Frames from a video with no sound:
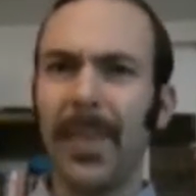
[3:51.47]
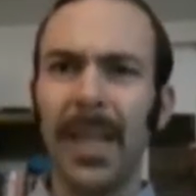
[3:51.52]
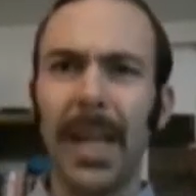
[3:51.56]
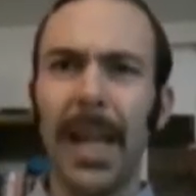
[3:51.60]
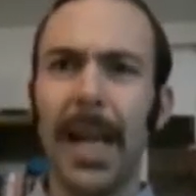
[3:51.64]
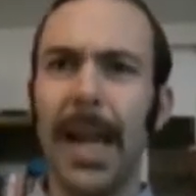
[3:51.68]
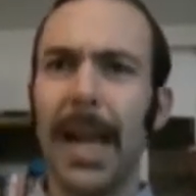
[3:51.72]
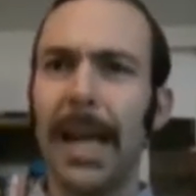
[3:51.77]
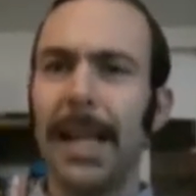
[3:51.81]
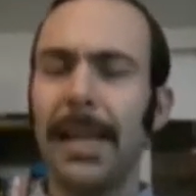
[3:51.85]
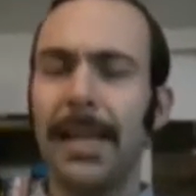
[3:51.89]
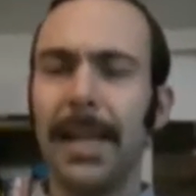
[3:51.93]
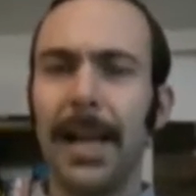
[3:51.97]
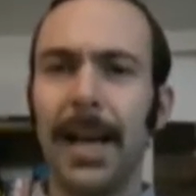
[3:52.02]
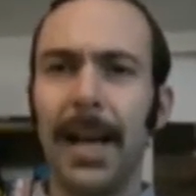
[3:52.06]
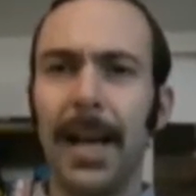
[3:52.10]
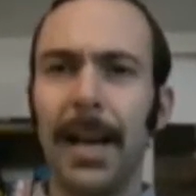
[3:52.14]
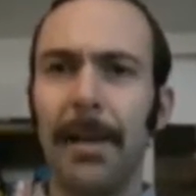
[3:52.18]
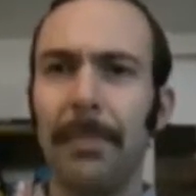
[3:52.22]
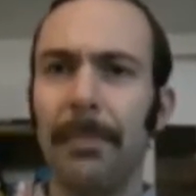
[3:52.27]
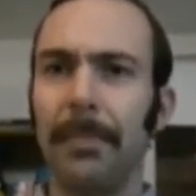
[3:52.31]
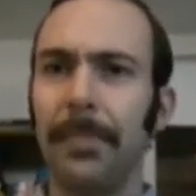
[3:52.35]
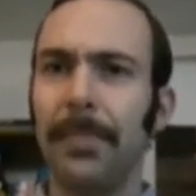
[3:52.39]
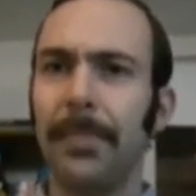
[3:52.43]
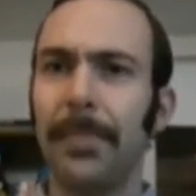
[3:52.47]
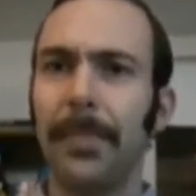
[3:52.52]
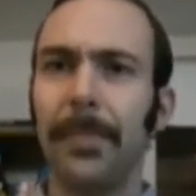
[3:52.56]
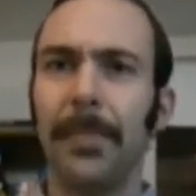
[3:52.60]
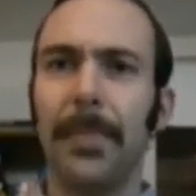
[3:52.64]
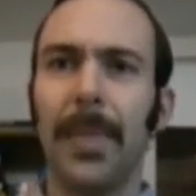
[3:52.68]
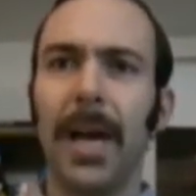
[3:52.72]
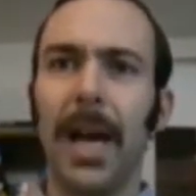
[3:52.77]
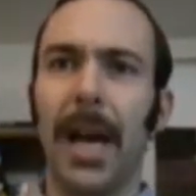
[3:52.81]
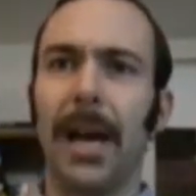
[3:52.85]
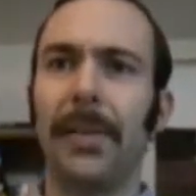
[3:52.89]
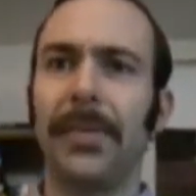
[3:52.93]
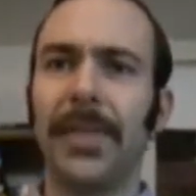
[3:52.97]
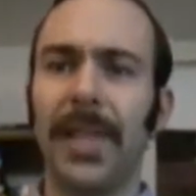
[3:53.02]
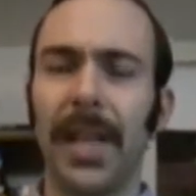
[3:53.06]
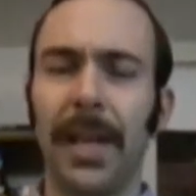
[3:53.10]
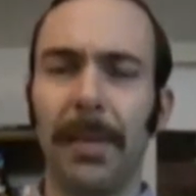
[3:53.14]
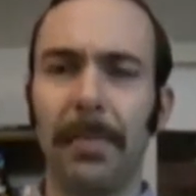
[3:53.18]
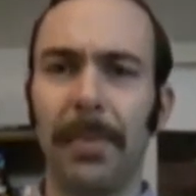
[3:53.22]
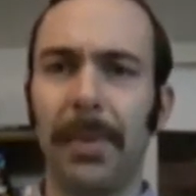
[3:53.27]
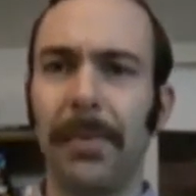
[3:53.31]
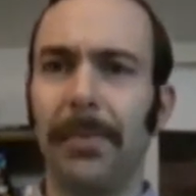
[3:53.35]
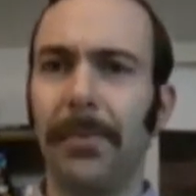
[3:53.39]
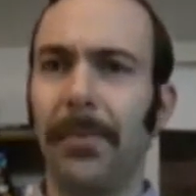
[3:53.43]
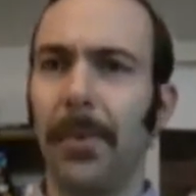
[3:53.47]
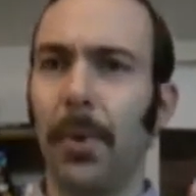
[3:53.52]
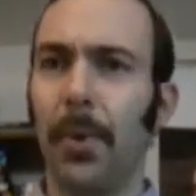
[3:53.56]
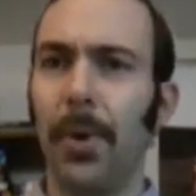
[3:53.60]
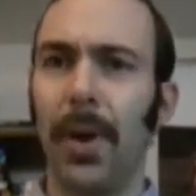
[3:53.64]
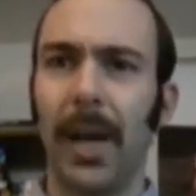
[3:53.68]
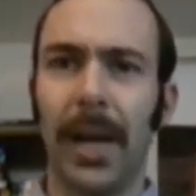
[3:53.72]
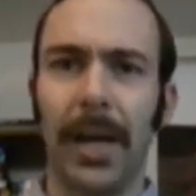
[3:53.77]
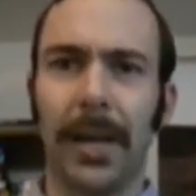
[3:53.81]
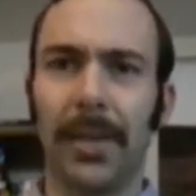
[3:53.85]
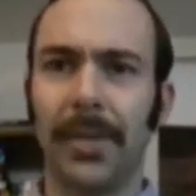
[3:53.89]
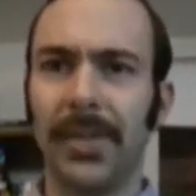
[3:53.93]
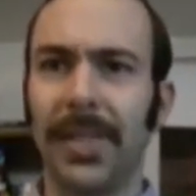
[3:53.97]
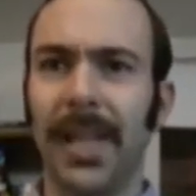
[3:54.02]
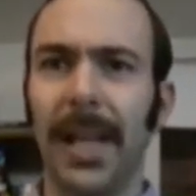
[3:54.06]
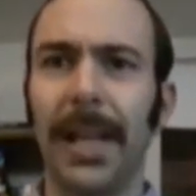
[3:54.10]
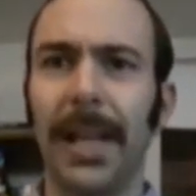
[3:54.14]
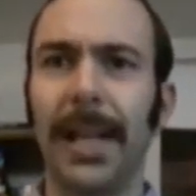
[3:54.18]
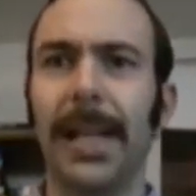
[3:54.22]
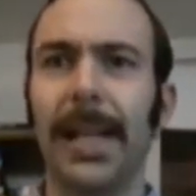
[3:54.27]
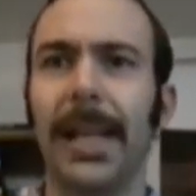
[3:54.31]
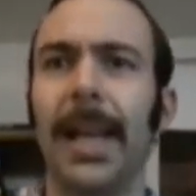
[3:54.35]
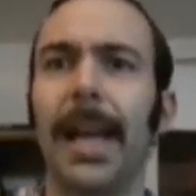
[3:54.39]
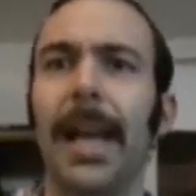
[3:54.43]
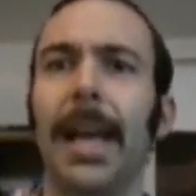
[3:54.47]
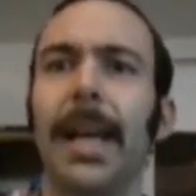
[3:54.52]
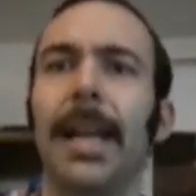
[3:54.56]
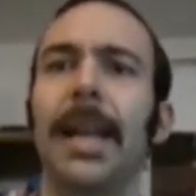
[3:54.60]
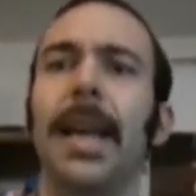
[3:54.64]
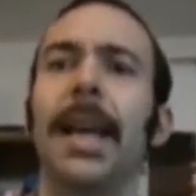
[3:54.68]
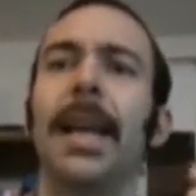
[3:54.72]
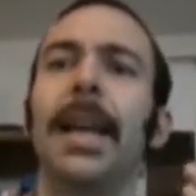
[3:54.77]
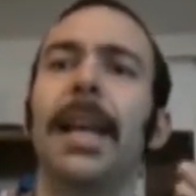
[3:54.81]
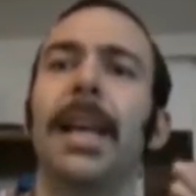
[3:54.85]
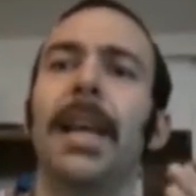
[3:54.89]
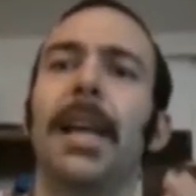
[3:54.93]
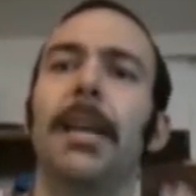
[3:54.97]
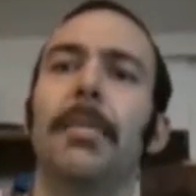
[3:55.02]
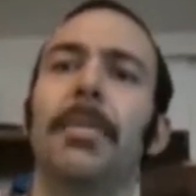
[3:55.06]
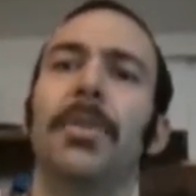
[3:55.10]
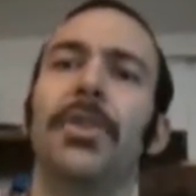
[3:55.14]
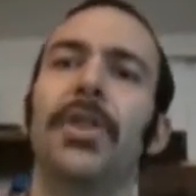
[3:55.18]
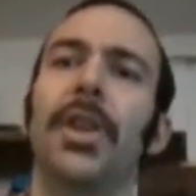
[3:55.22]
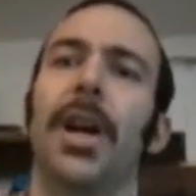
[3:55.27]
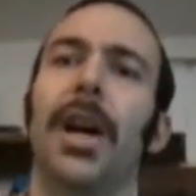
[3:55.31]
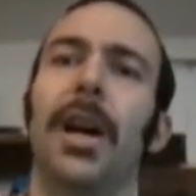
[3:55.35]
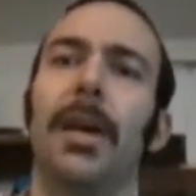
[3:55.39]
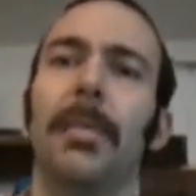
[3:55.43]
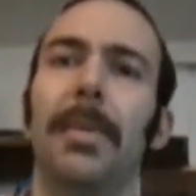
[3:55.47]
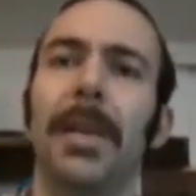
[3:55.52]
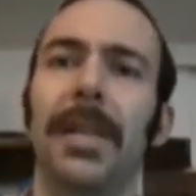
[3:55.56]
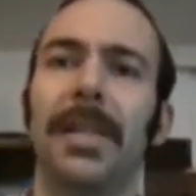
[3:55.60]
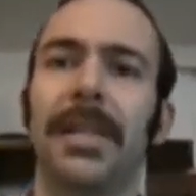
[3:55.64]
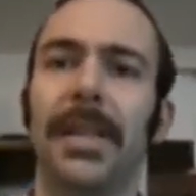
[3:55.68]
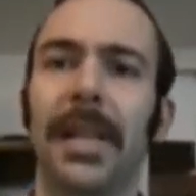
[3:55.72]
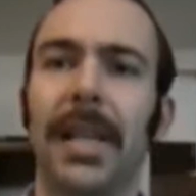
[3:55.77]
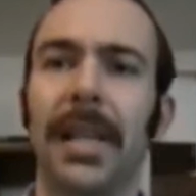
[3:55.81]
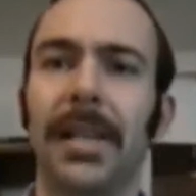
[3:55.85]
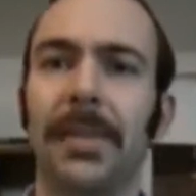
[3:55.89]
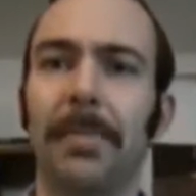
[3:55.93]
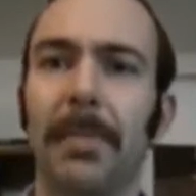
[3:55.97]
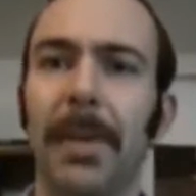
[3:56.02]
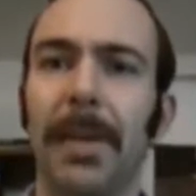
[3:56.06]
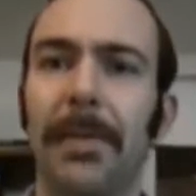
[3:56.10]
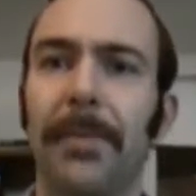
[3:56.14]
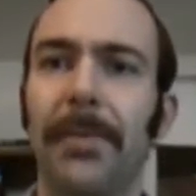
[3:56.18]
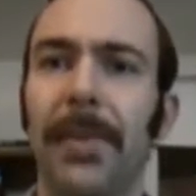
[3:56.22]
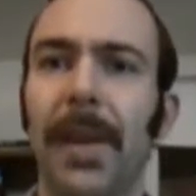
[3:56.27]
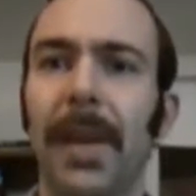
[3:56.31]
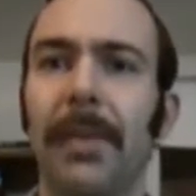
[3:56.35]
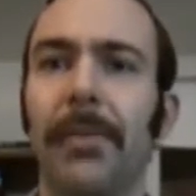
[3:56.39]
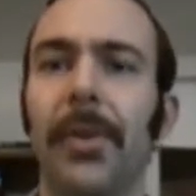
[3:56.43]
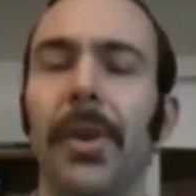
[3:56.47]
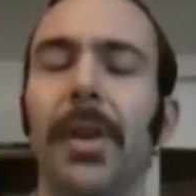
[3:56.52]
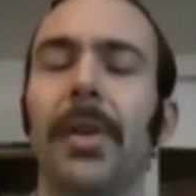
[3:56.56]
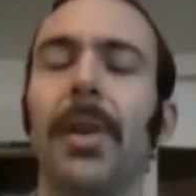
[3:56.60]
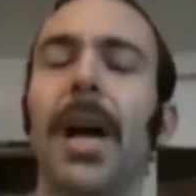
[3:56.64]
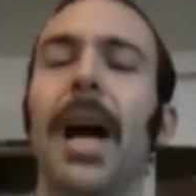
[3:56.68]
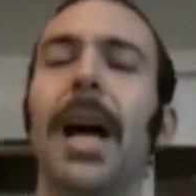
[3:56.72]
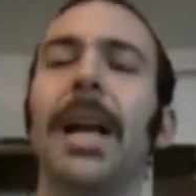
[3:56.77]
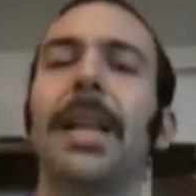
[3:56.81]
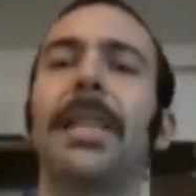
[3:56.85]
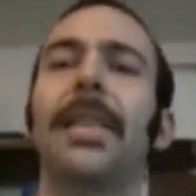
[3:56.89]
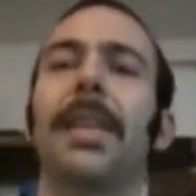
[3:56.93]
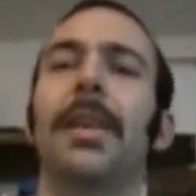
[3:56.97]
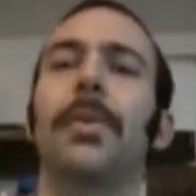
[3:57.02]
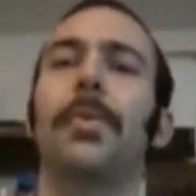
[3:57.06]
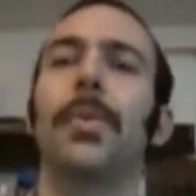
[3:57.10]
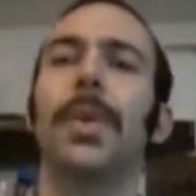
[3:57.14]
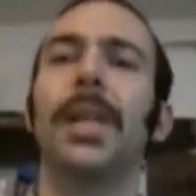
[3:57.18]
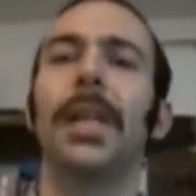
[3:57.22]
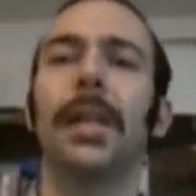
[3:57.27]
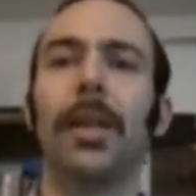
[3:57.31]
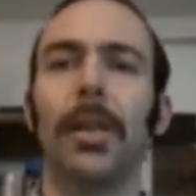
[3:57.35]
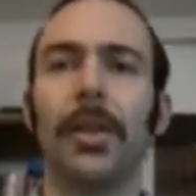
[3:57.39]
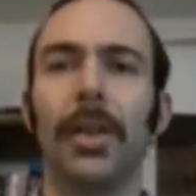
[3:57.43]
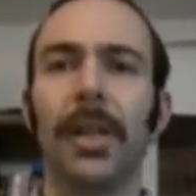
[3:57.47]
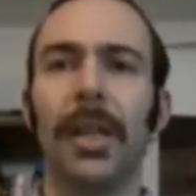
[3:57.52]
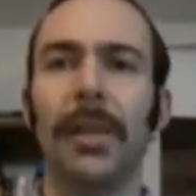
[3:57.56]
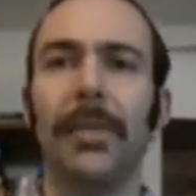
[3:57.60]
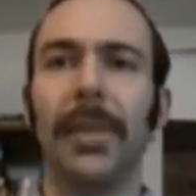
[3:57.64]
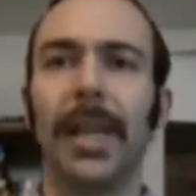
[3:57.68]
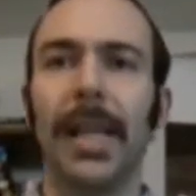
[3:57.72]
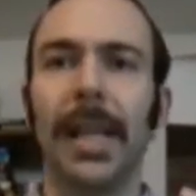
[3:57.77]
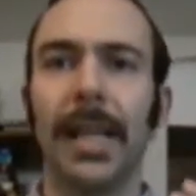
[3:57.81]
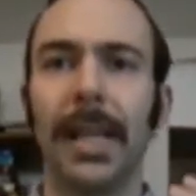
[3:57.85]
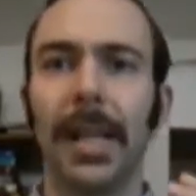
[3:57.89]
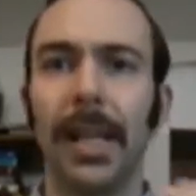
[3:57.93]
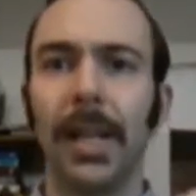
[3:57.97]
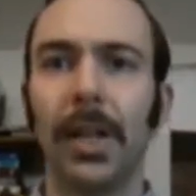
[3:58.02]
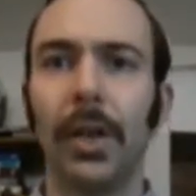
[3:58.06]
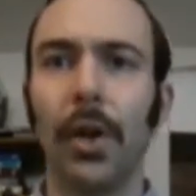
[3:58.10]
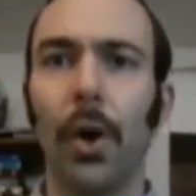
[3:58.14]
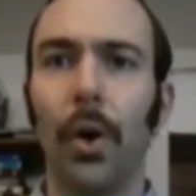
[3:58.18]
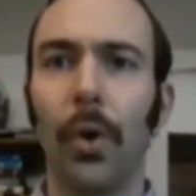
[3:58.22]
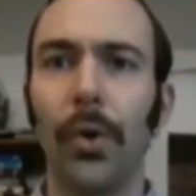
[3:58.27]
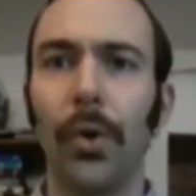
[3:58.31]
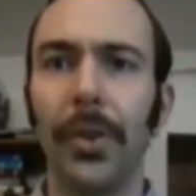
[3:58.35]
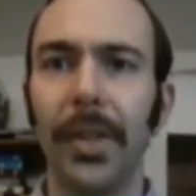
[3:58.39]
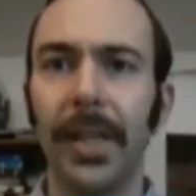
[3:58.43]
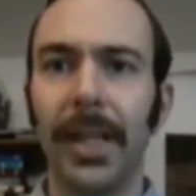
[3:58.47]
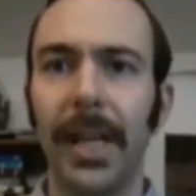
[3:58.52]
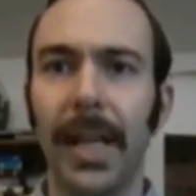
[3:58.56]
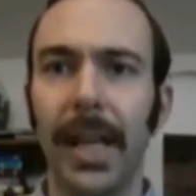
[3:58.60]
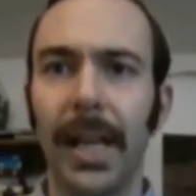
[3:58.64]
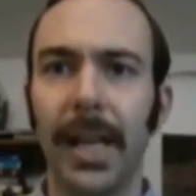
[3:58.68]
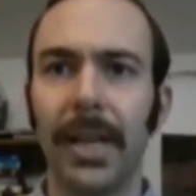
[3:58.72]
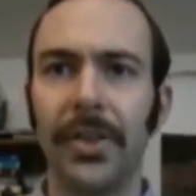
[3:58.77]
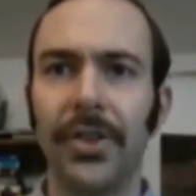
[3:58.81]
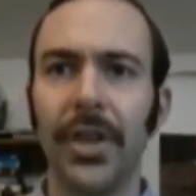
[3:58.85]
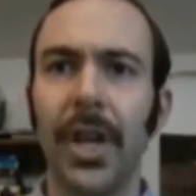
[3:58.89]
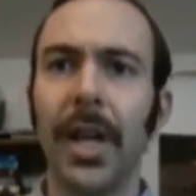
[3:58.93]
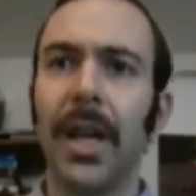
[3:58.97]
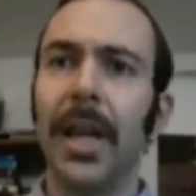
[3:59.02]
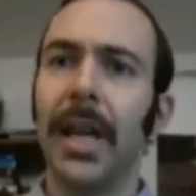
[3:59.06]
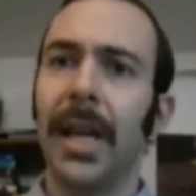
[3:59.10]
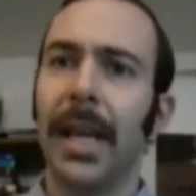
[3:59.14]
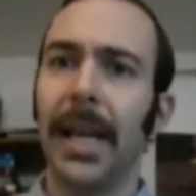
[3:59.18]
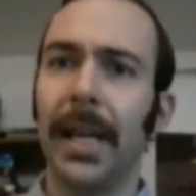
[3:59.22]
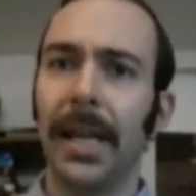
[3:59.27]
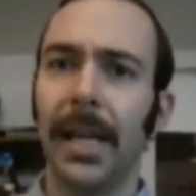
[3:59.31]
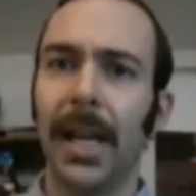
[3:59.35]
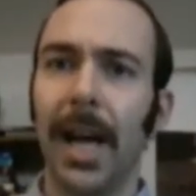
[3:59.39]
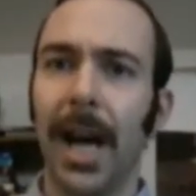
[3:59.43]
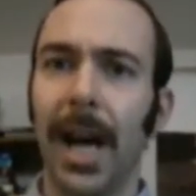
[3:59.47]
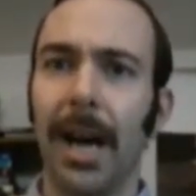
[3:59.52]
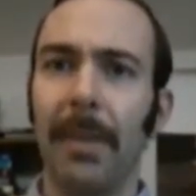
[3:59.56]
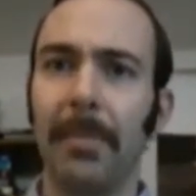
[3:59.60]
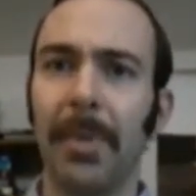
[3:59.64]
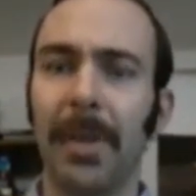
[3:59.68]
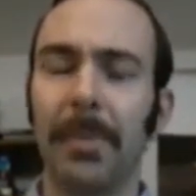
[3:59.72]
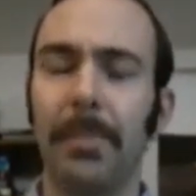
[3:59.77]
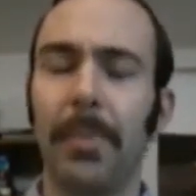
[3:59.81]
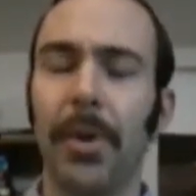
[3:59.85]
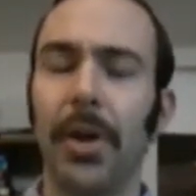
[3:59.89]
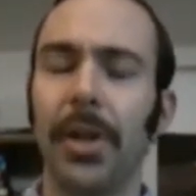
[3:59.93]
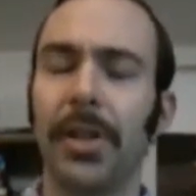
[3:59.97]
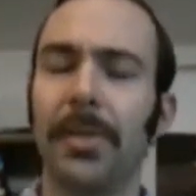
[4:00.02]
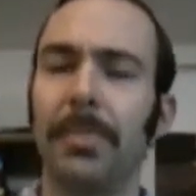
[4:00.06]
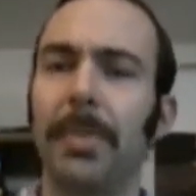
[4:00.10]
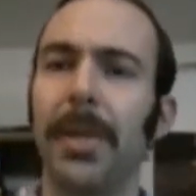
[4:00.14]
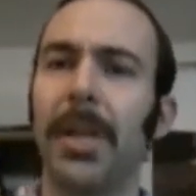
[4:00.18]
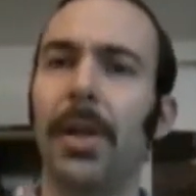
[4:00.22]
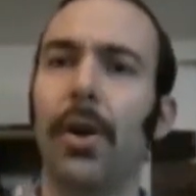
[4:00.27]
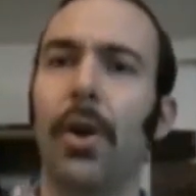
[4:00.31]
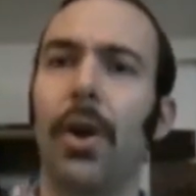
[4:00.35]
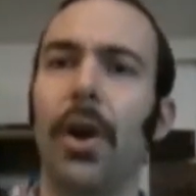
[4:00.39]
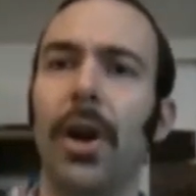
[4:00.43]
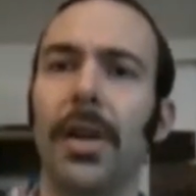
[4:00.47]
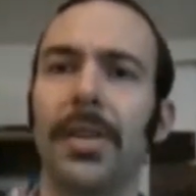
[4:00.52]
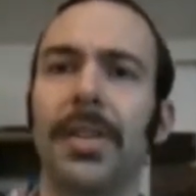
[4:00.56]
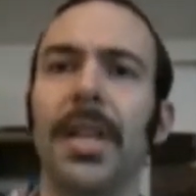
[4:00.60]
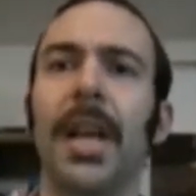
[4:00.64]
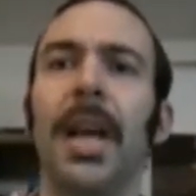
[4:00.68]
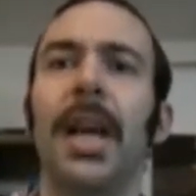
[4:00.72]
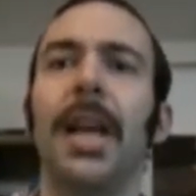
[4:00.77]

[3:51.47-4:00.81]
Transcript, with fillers: And um, I've said it before and I'll say it again Image Comics. It's my favorite. I think we are living in a golden age in comic books because